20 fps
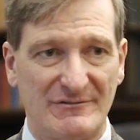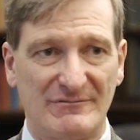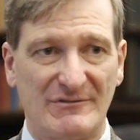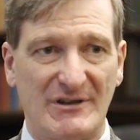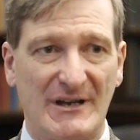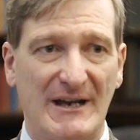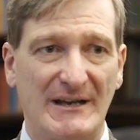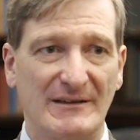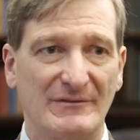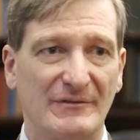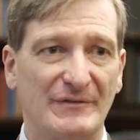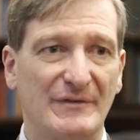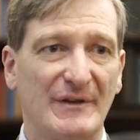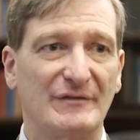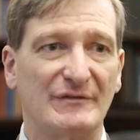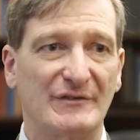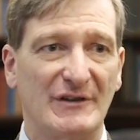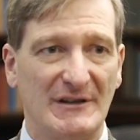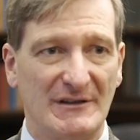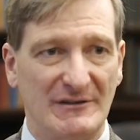10,
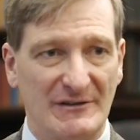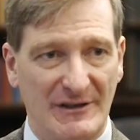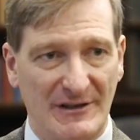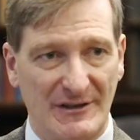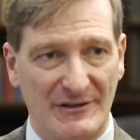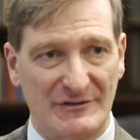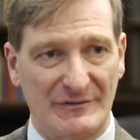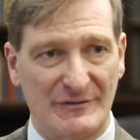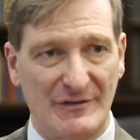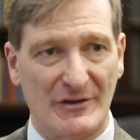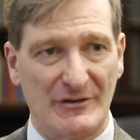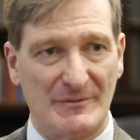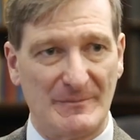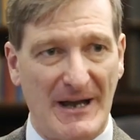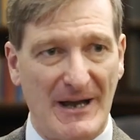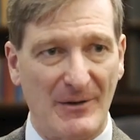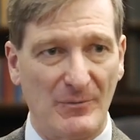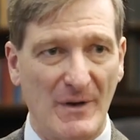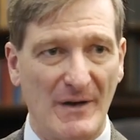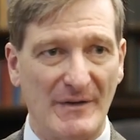15 years further
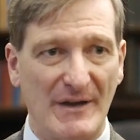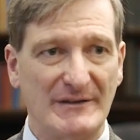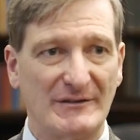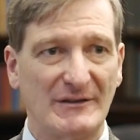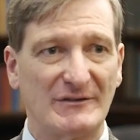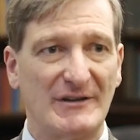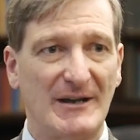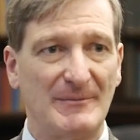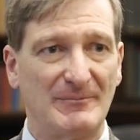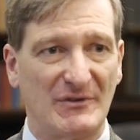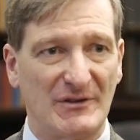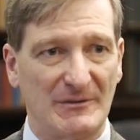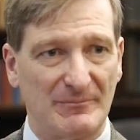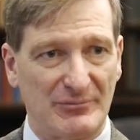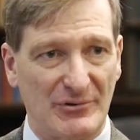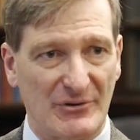back where they'd attempted